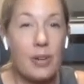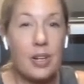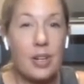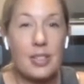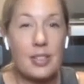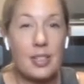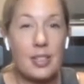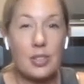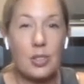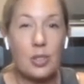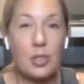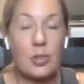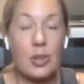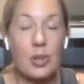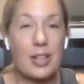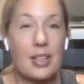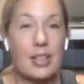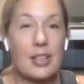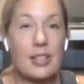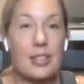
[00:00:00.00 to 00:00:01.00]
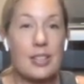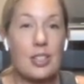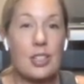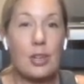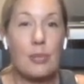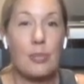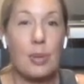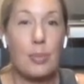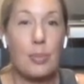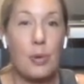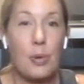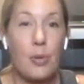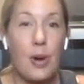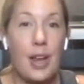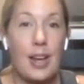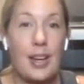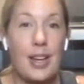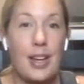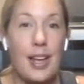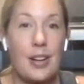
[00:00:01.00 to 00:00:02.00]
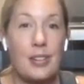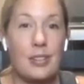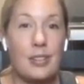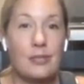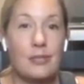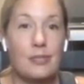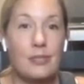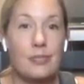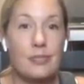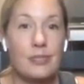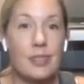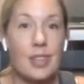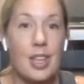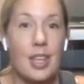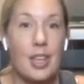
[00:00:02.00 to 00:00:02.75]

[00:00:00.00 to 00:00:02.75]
however it is that you're training and teaching people right now.